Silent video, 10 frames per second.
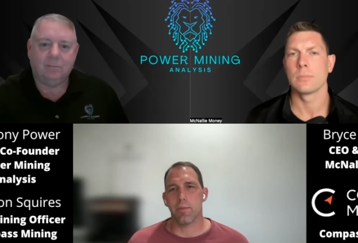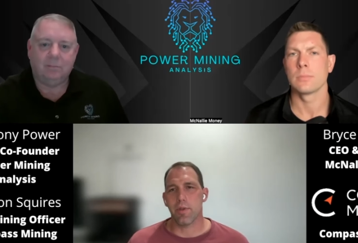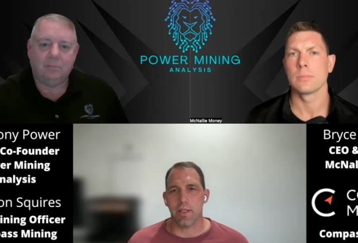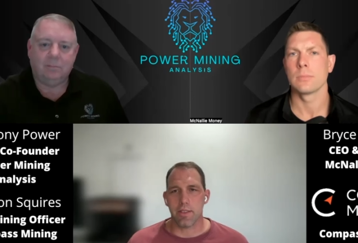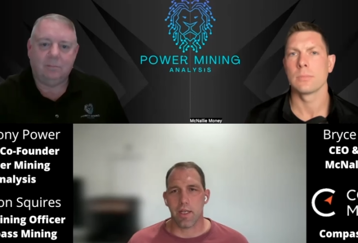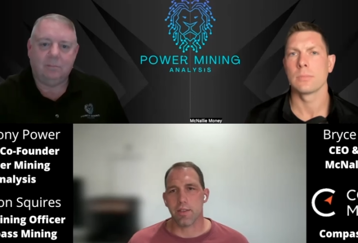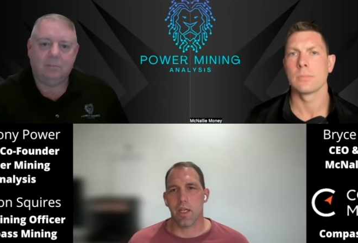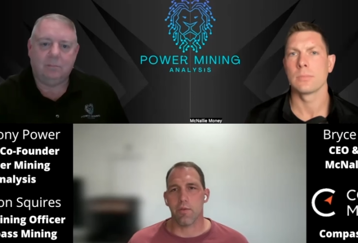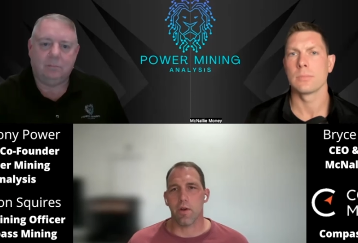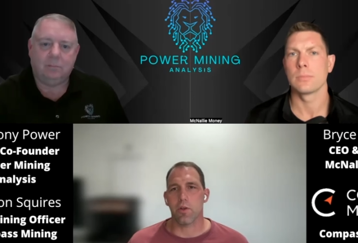Speaker 1: to be things outside
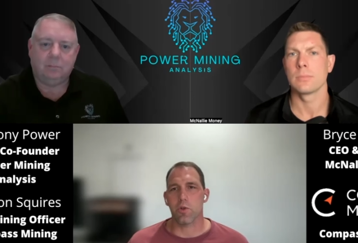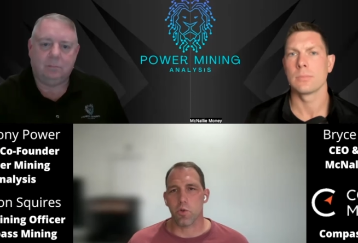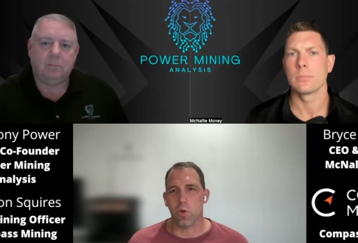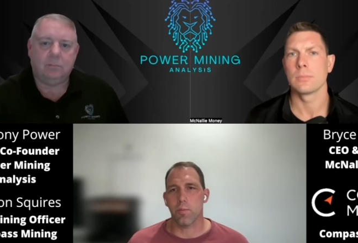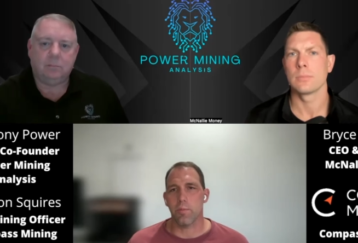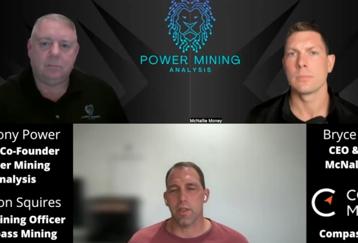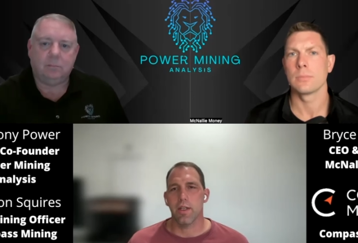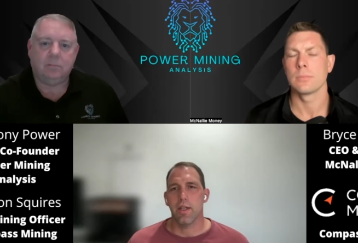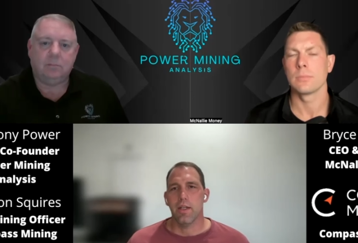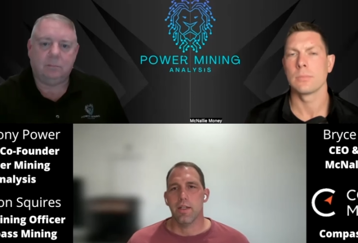of our control, but
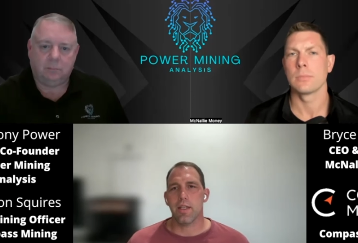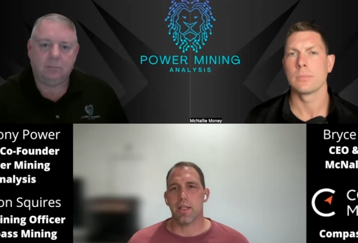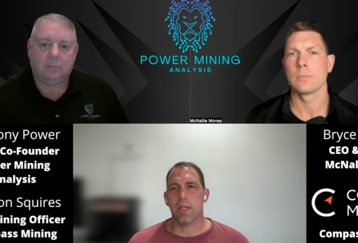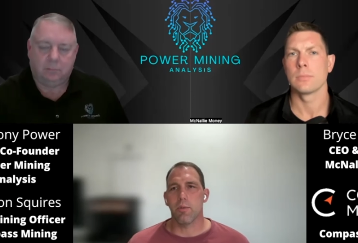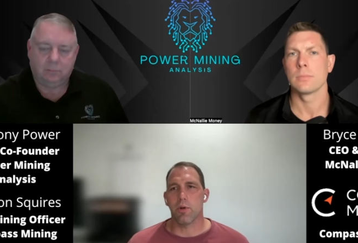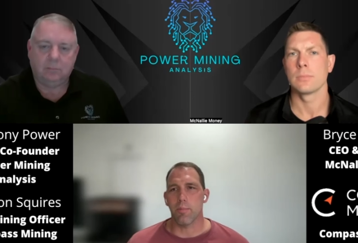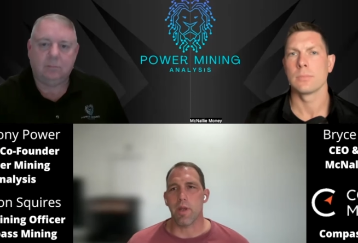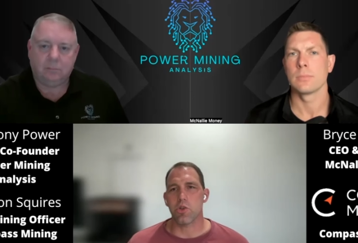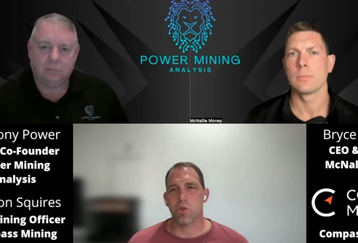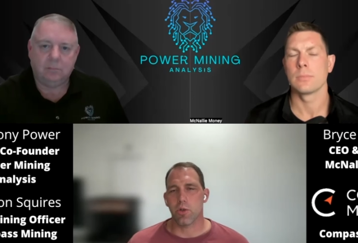taking a more
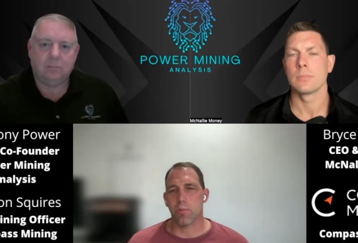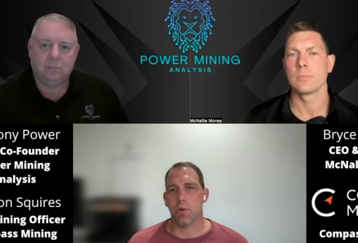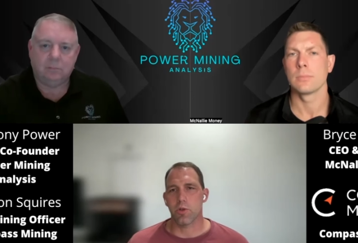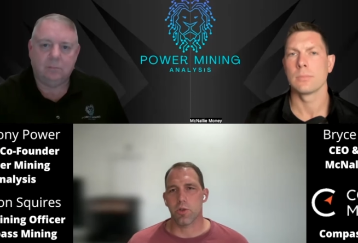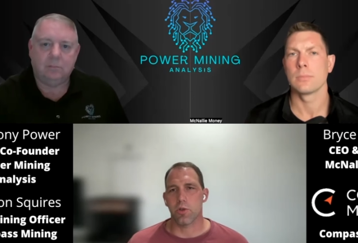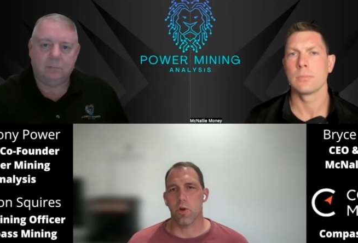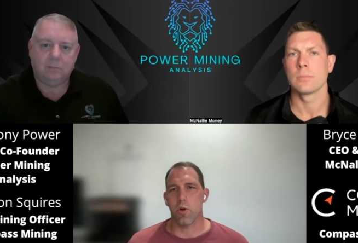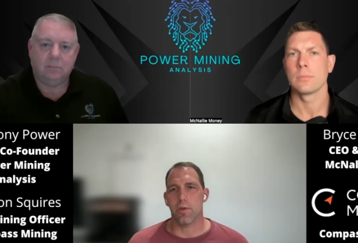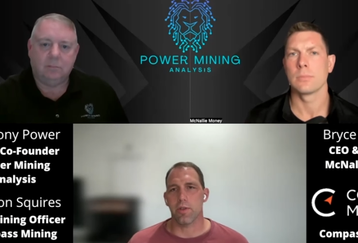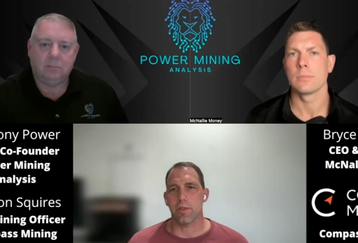measured approach to
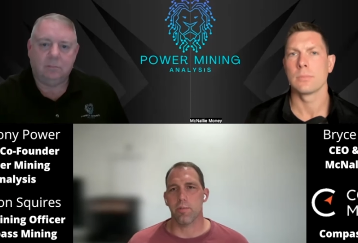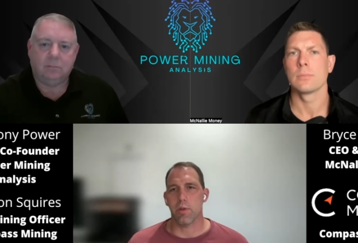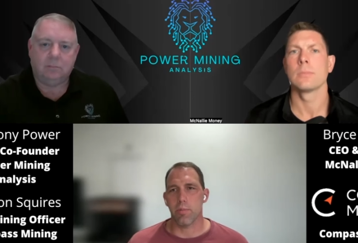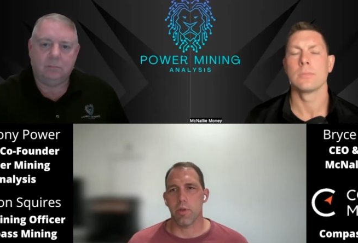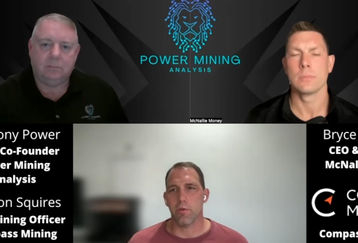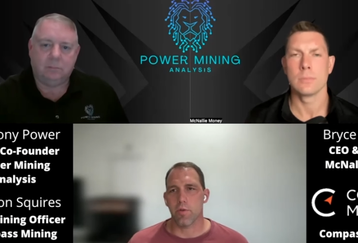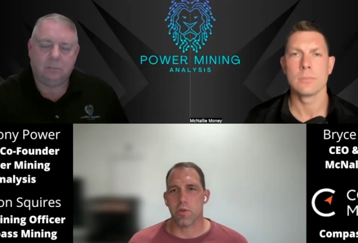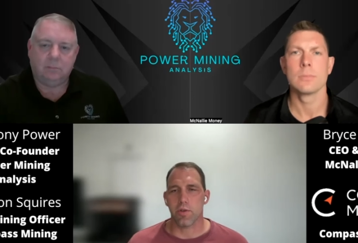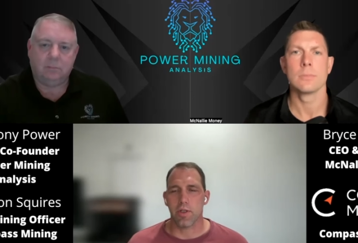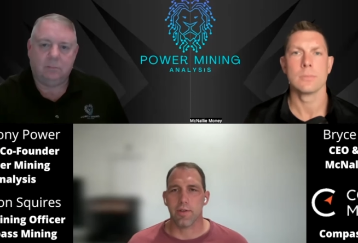growth has been
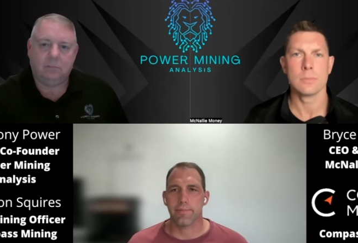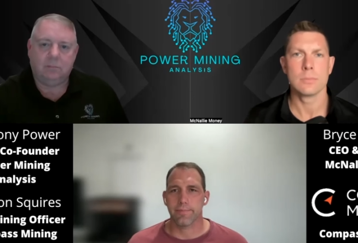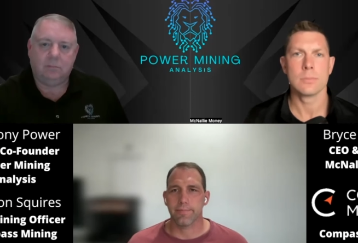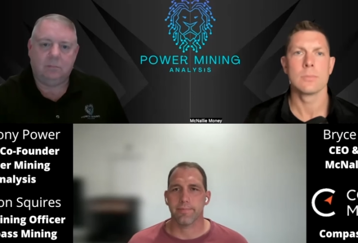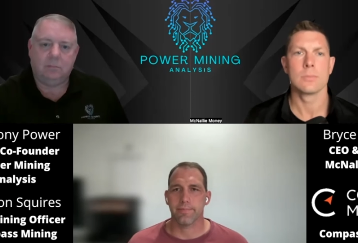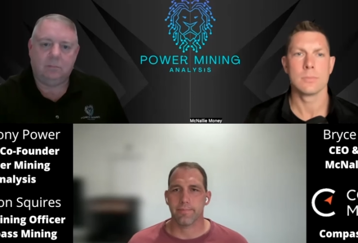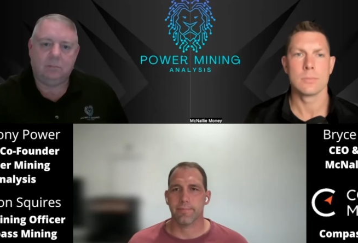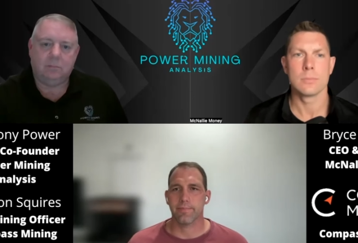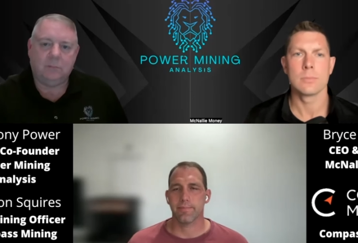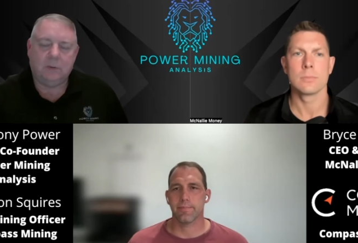beneficial there.
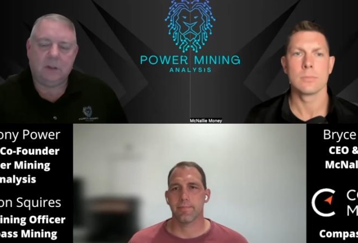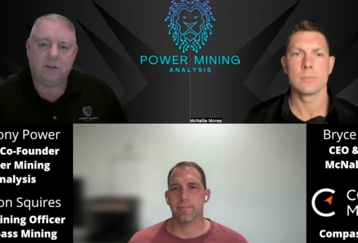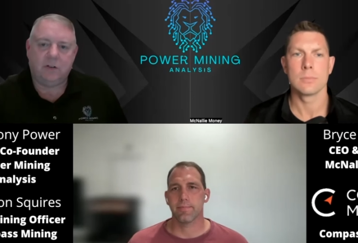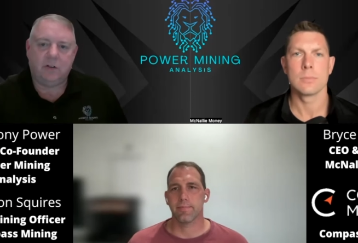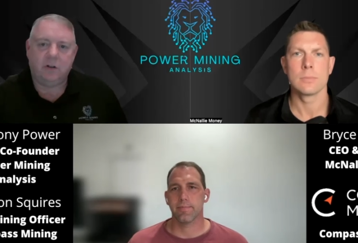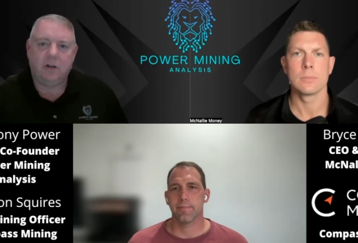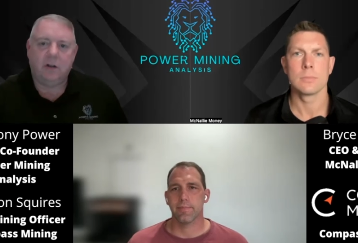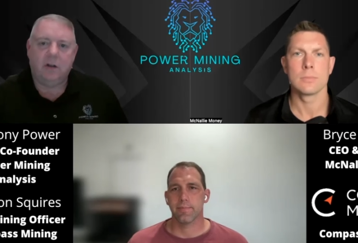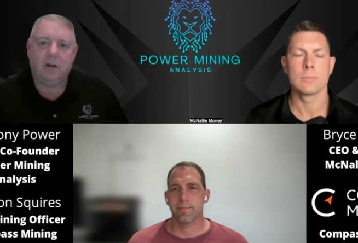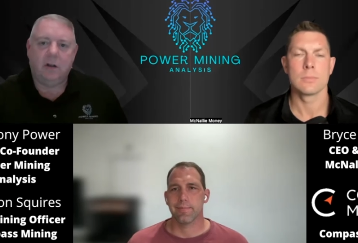
Speaker 2: That's good.
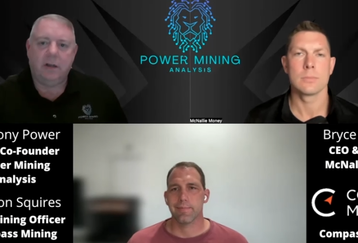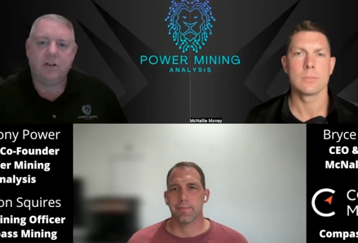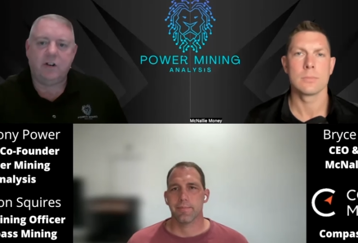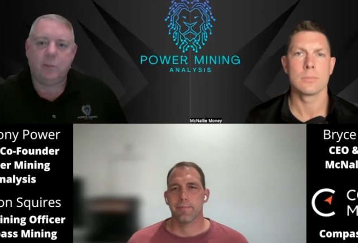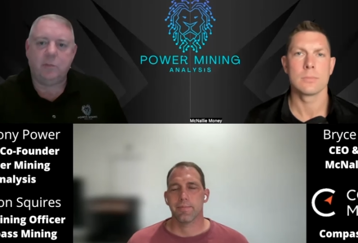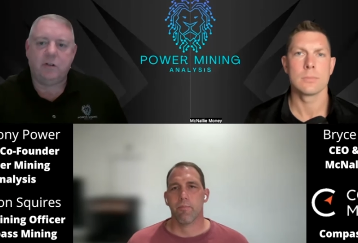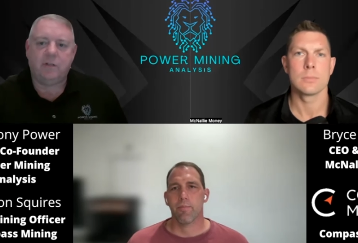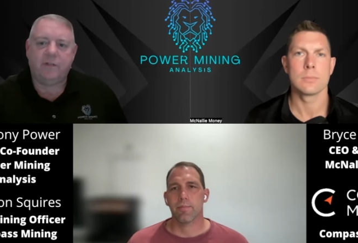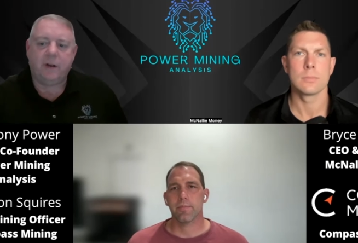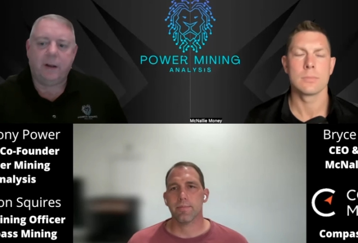In terms
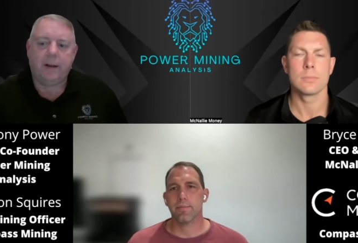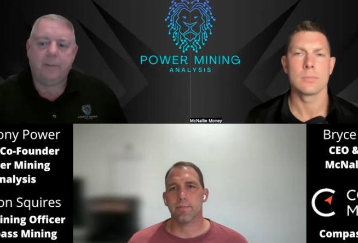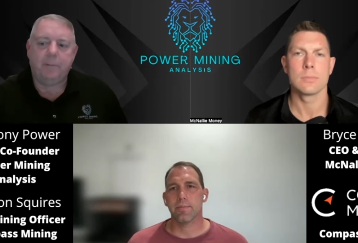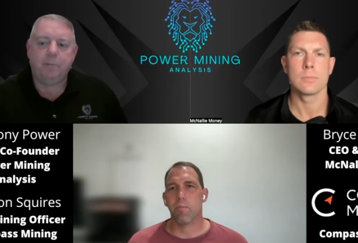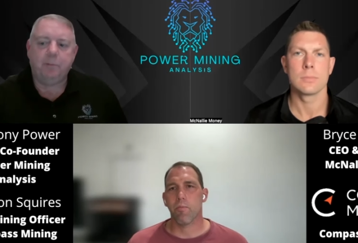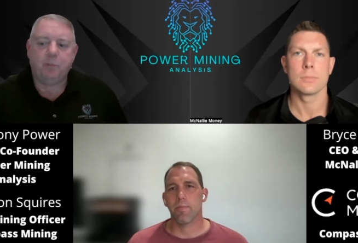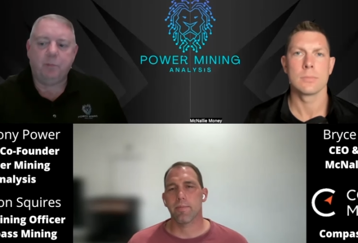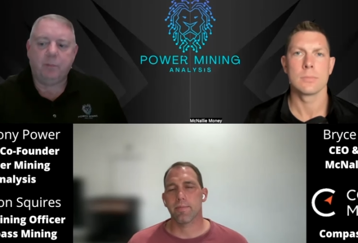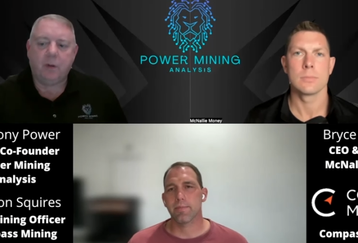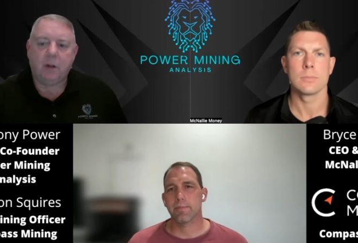of um,
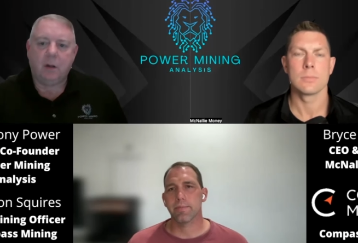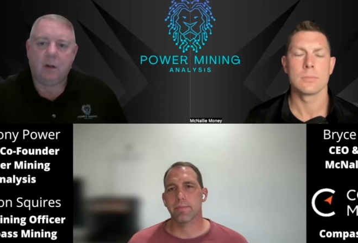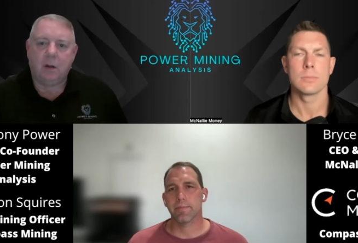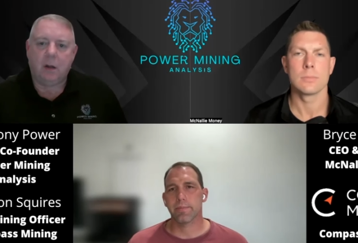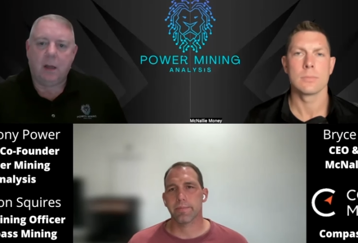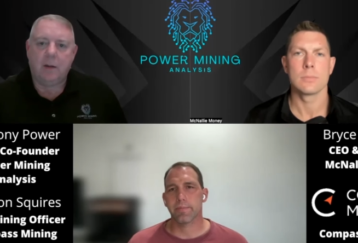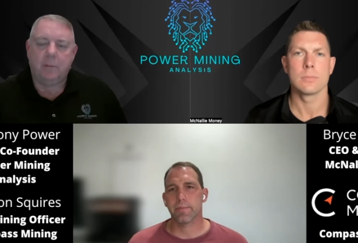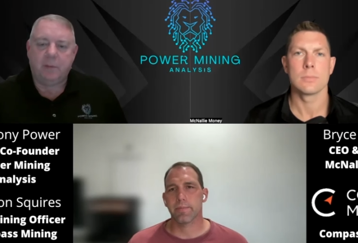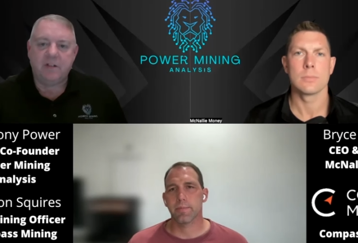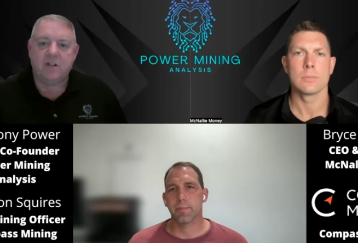uh,
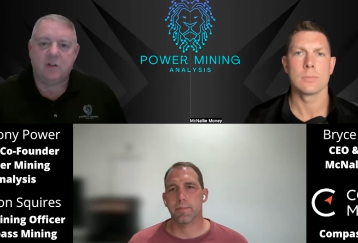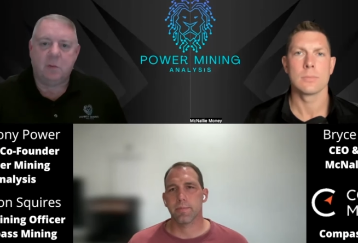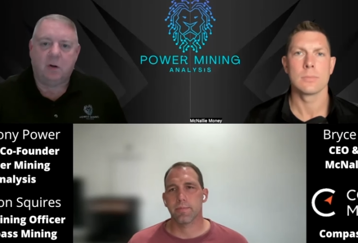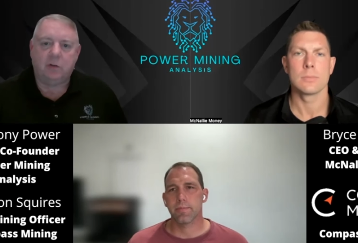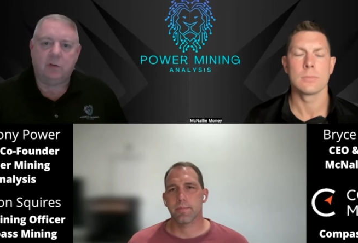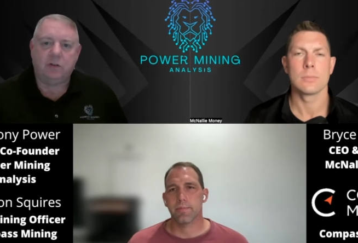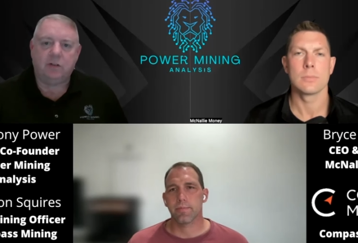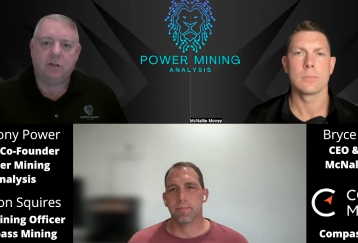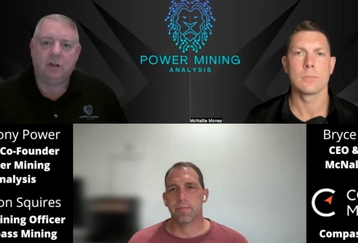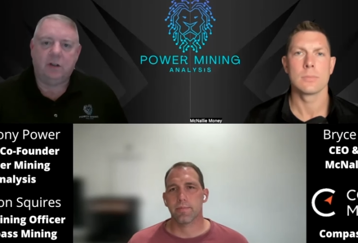business
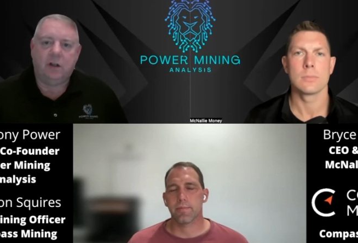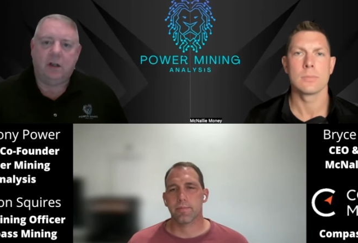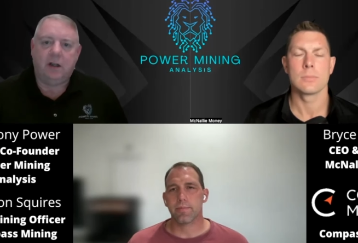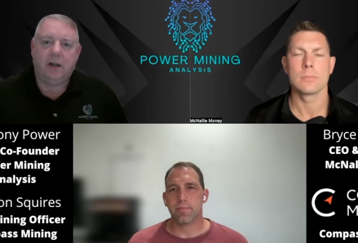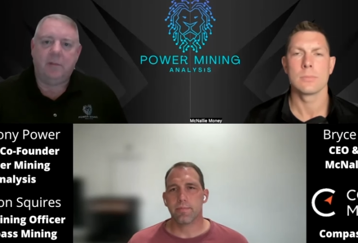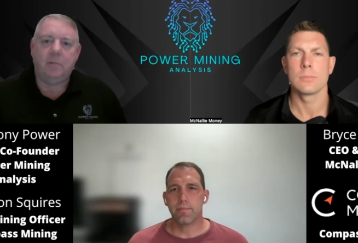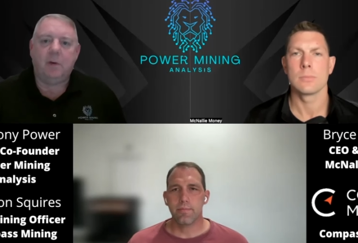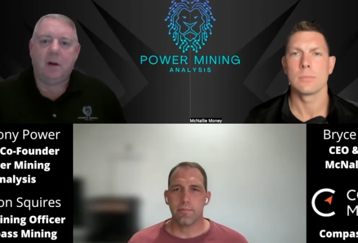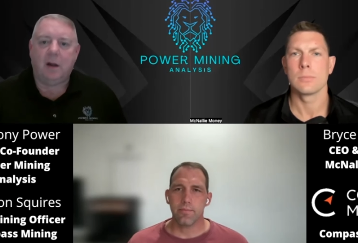models, um,